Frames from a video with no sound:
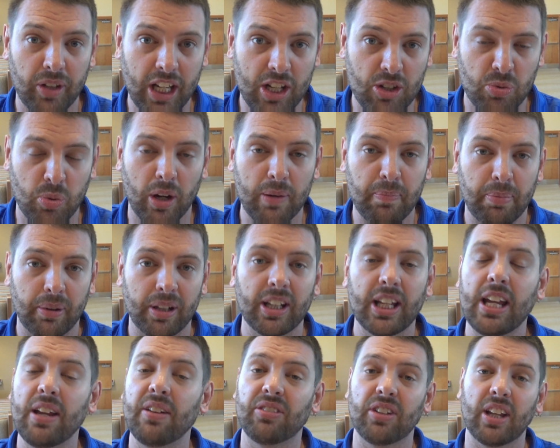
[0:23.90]
each one
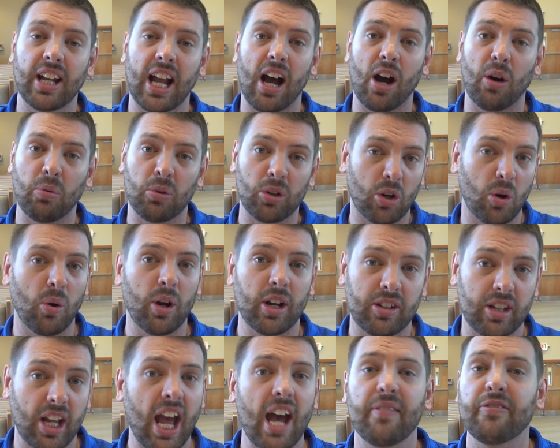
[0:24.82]
believes and how we're
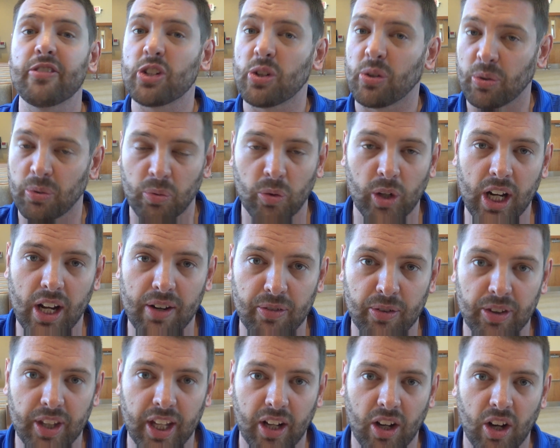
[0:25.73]
going to heaven or
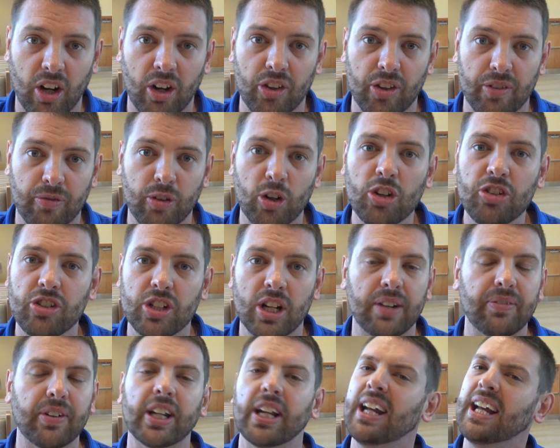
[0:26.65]
whatever they call the version
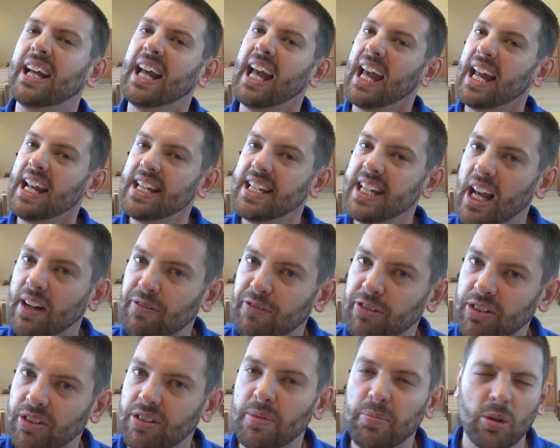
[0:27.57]
of it. And yet
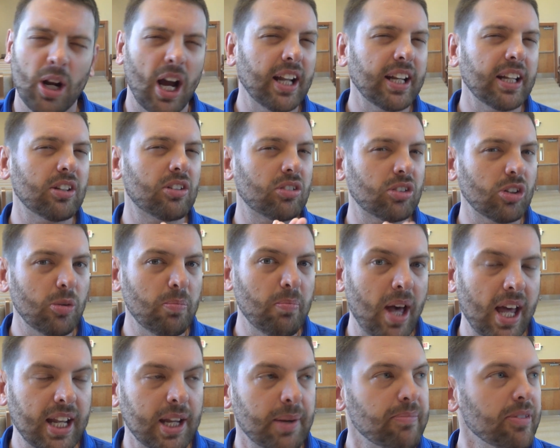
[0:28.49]
for Simran and so
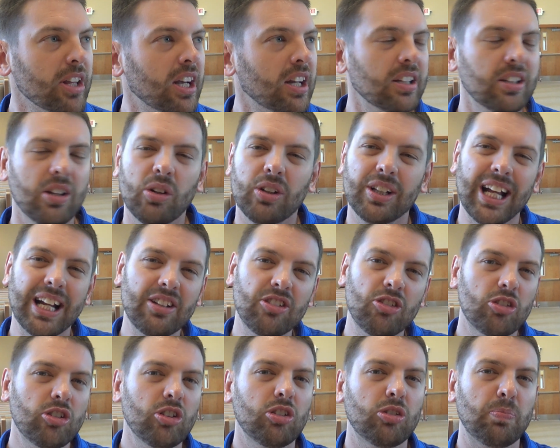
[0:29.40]
many, no,
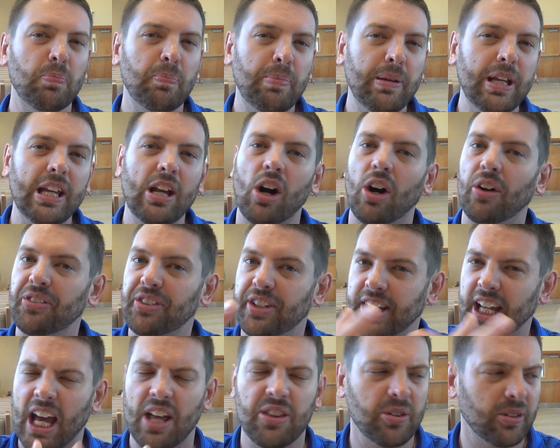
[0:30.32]
let's just be all
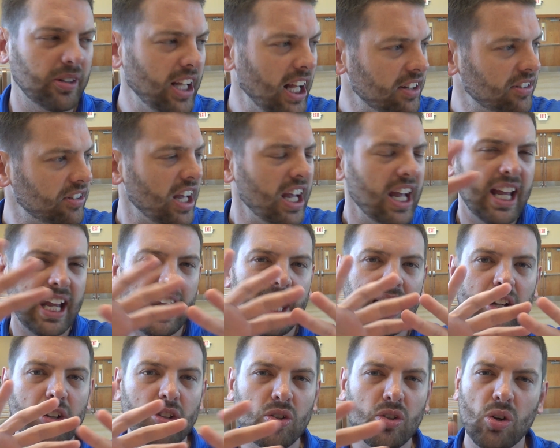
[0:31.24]
together. Let's
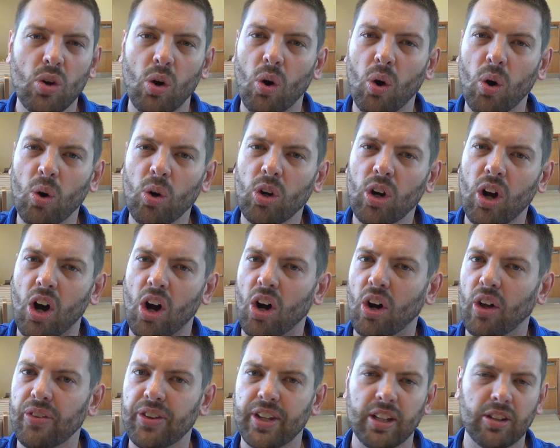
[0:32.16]
ignore
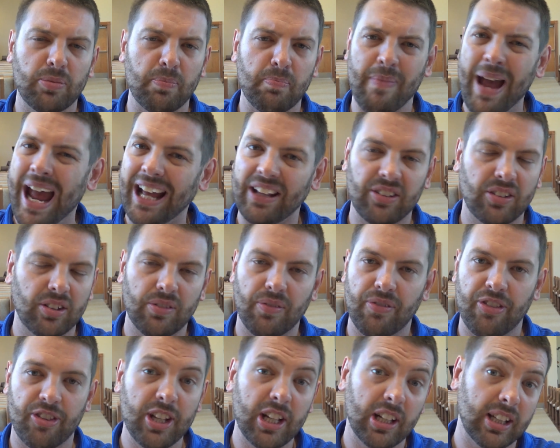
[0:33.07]
all these
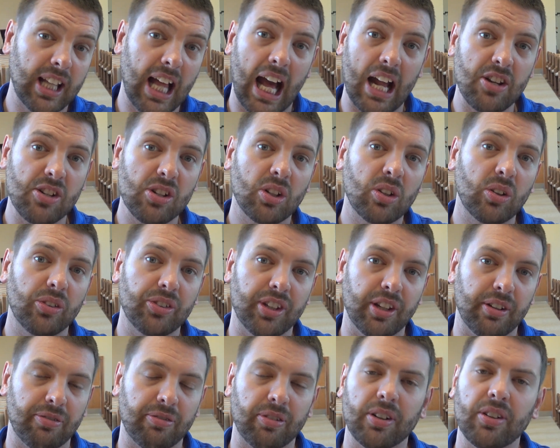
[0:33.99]
massive theological
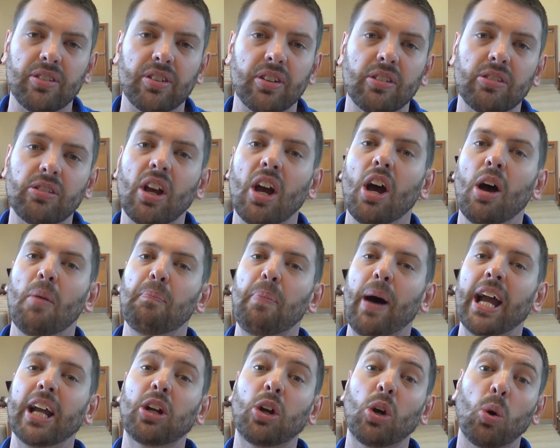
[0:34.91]
differences
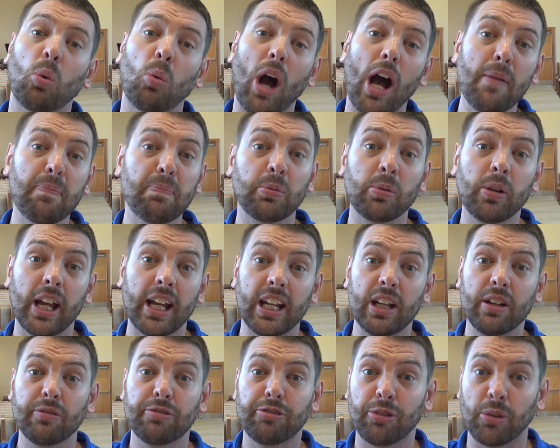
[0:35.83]
by
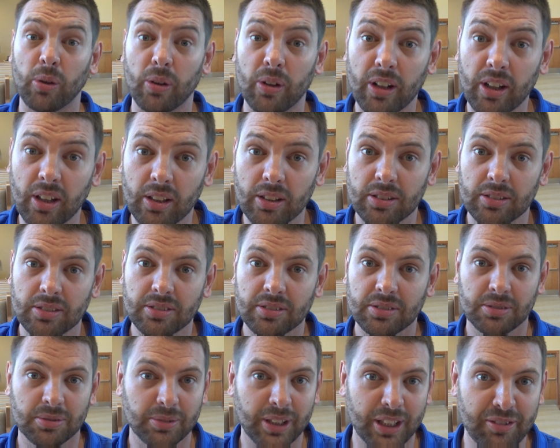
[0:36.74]
cooperating
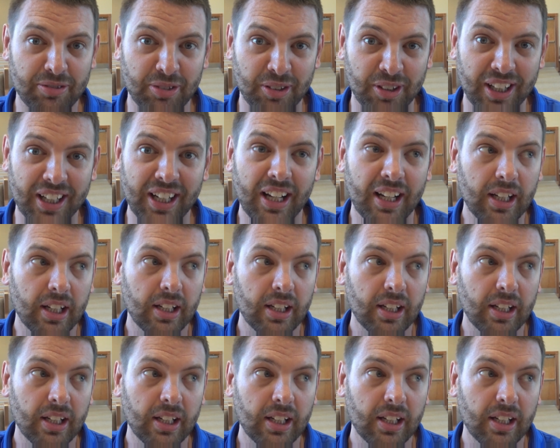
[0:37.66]
for, wait for it,